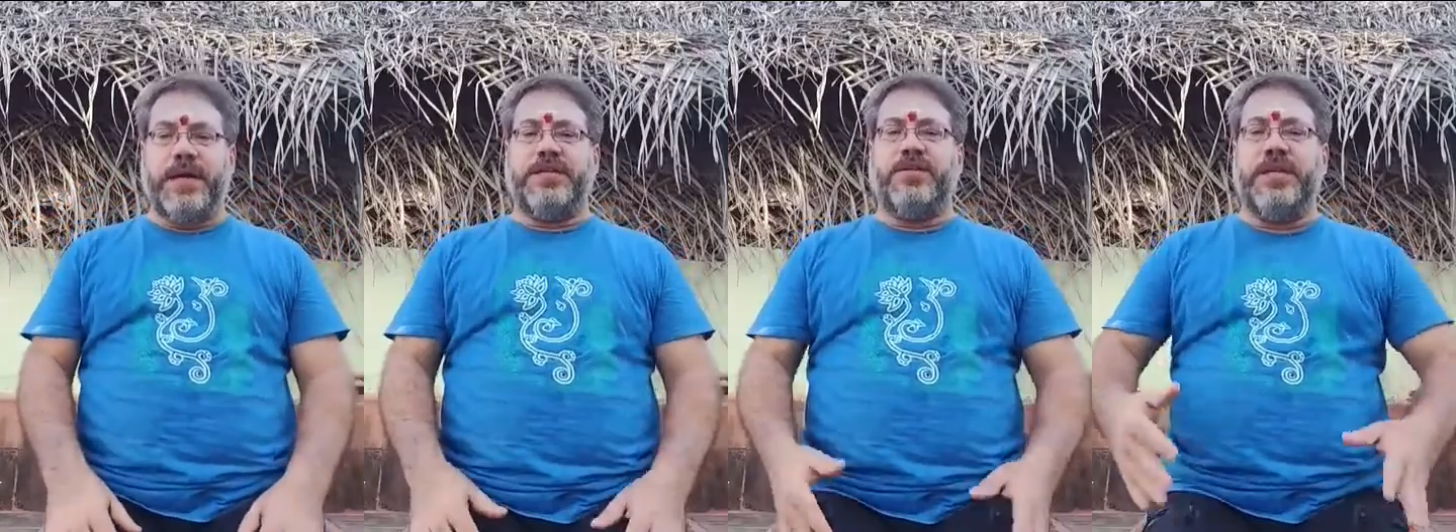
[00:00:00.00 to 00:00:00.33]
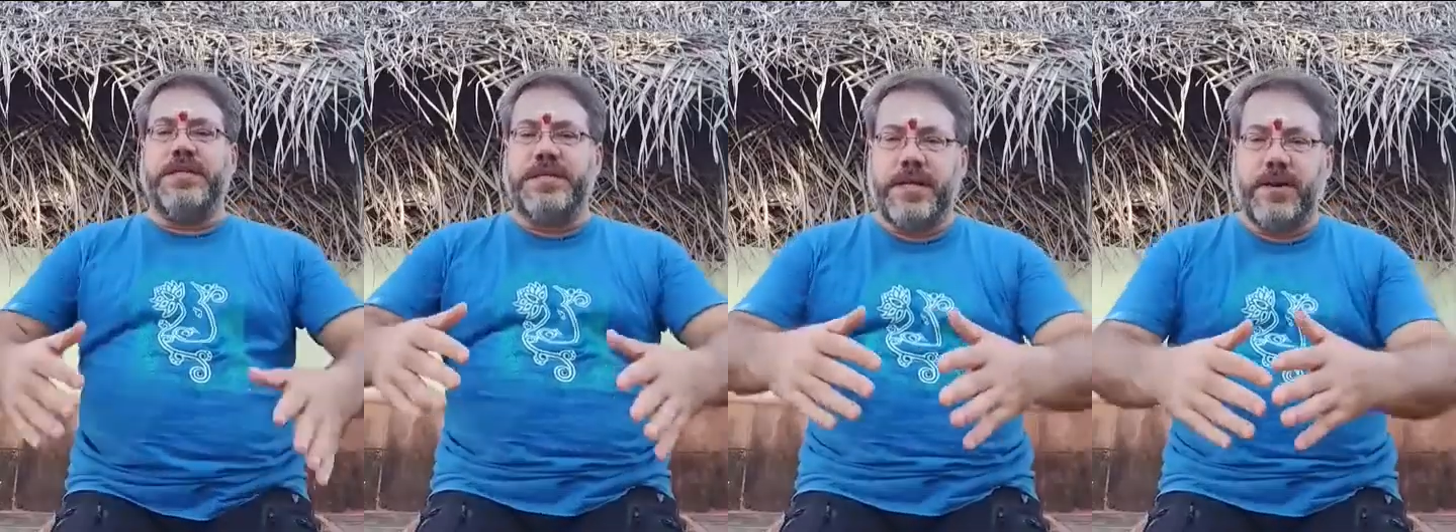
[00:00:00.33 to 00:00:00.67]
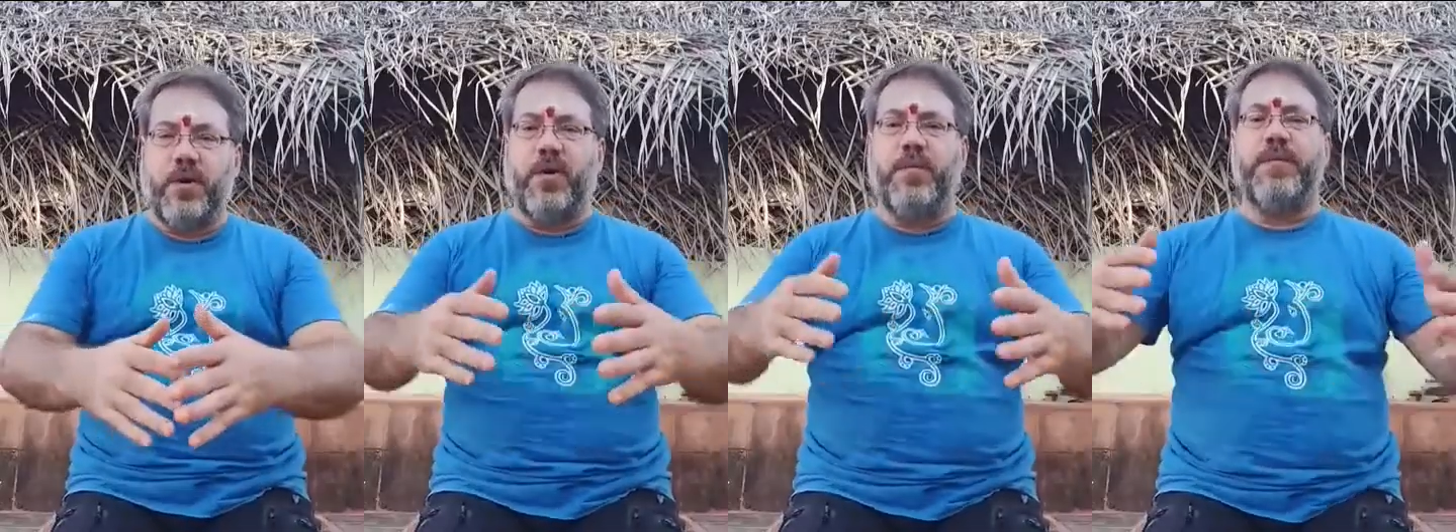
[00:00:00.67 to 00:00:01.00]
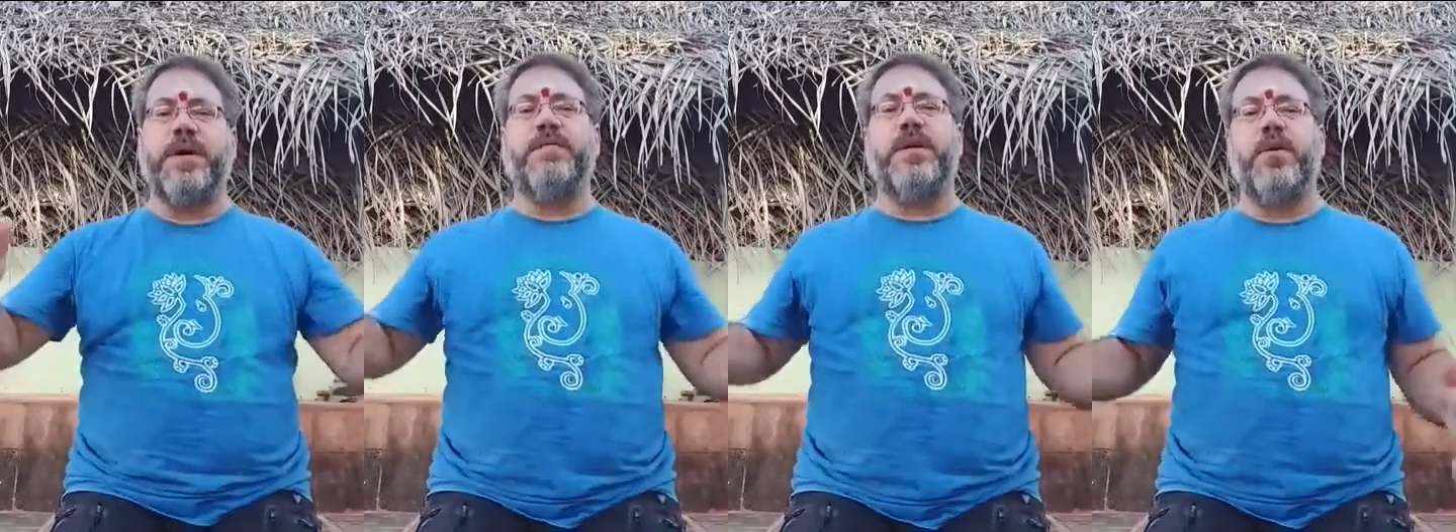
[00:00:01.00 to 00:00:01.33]
So there's that
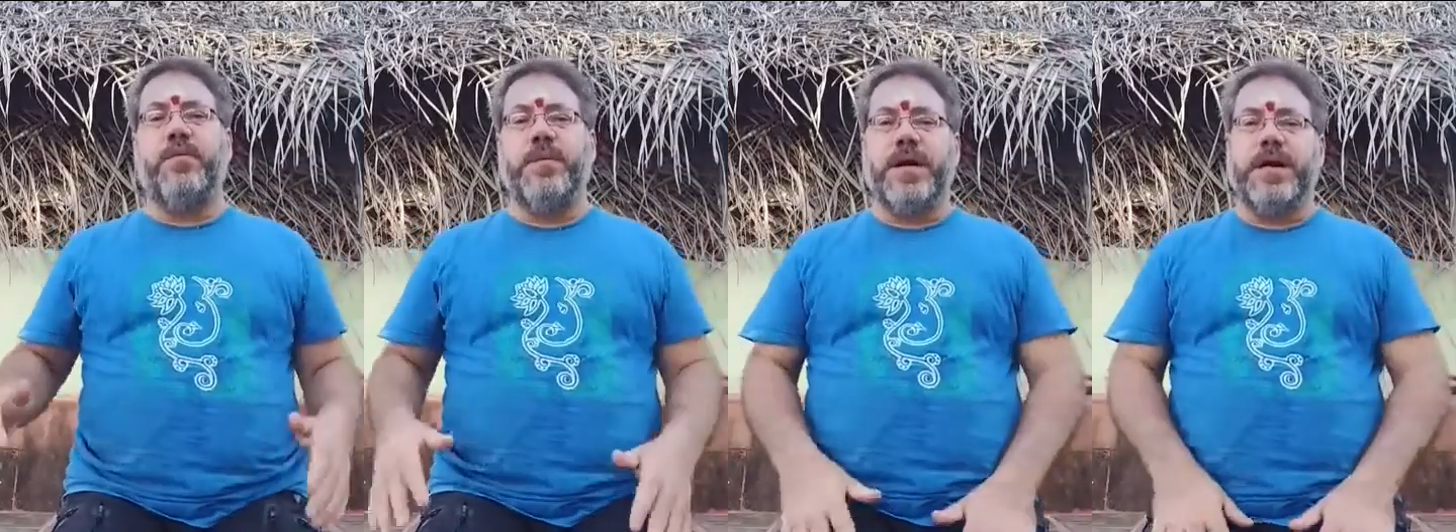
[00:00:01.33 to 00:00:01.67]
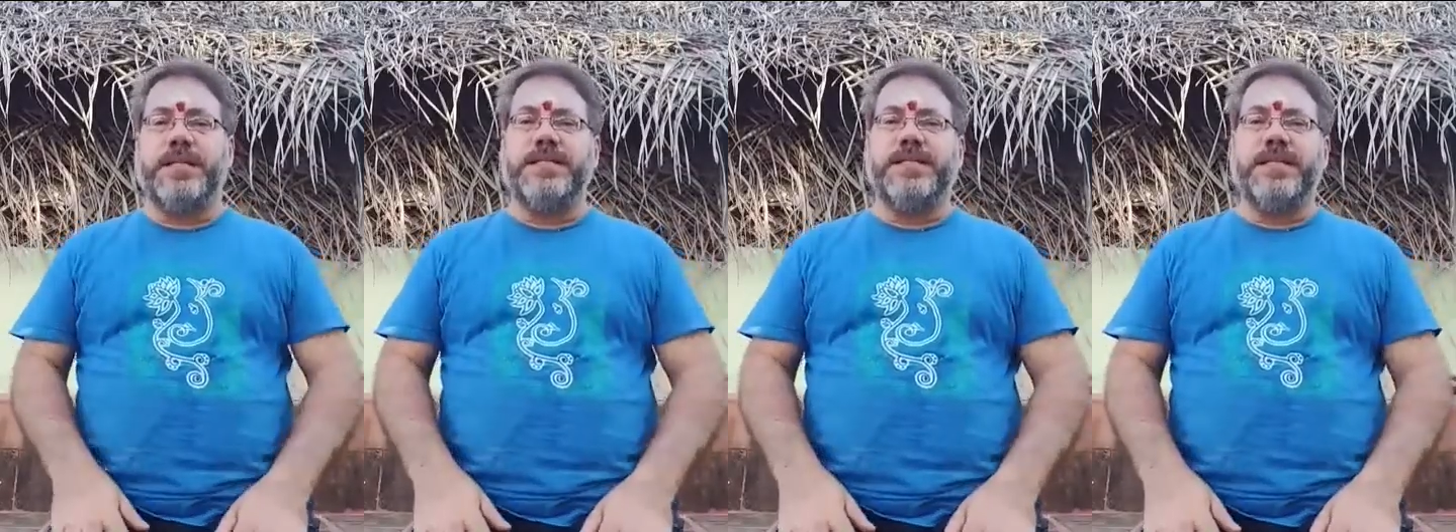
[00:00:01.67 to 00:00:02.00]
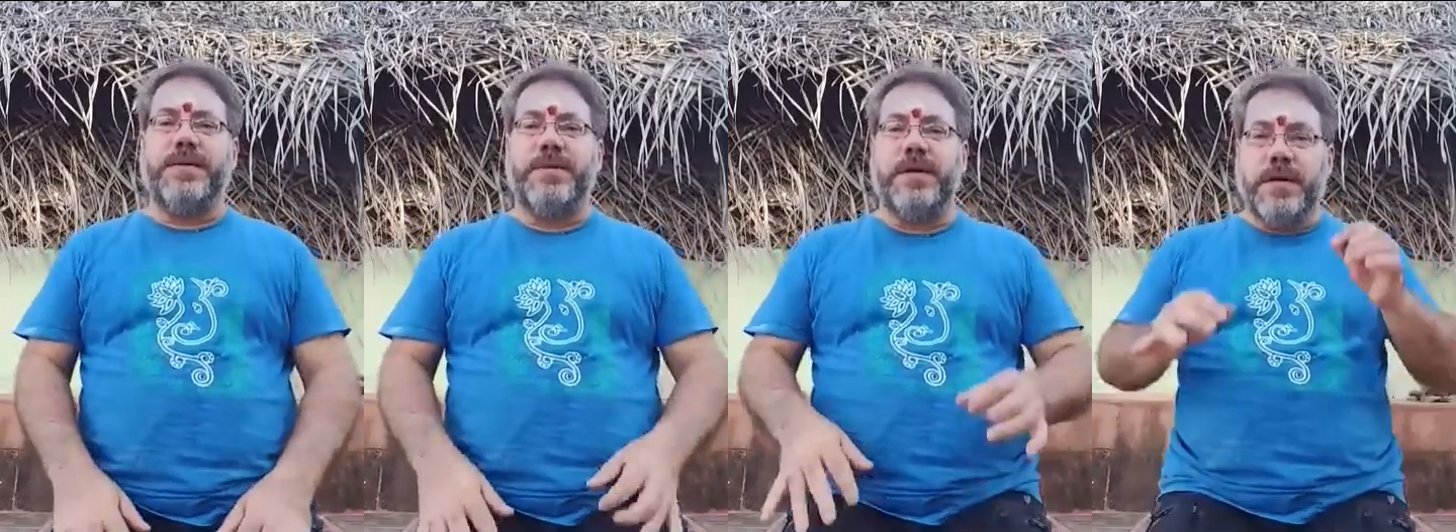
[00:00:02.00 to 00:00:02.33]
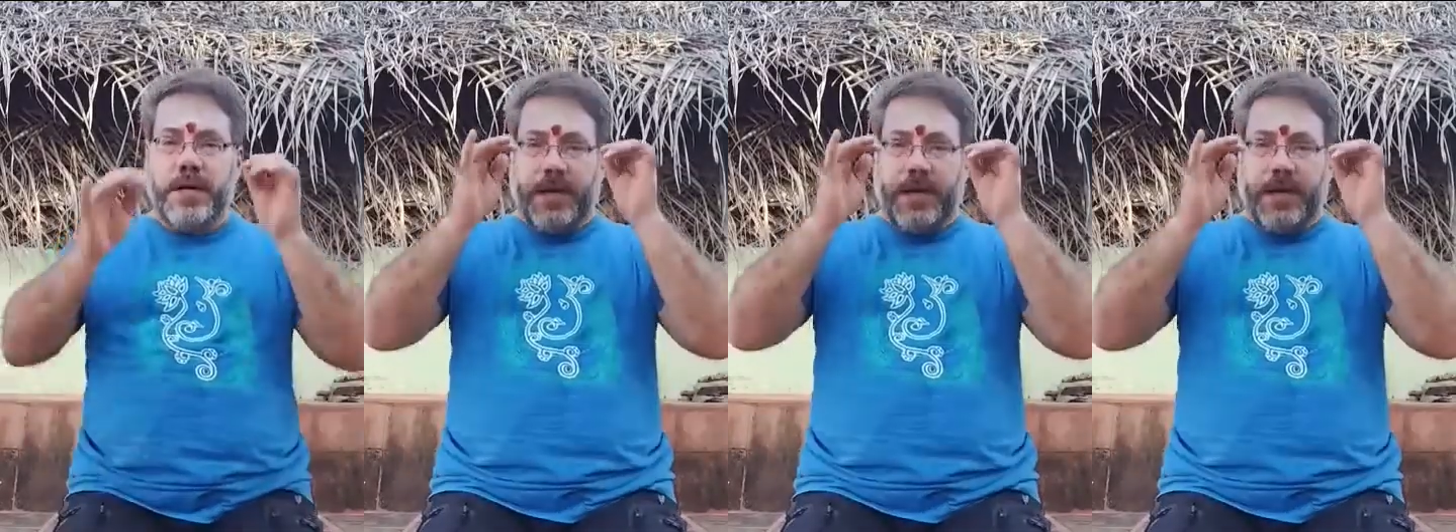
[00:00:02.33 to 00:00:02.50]
loma, viloma concept,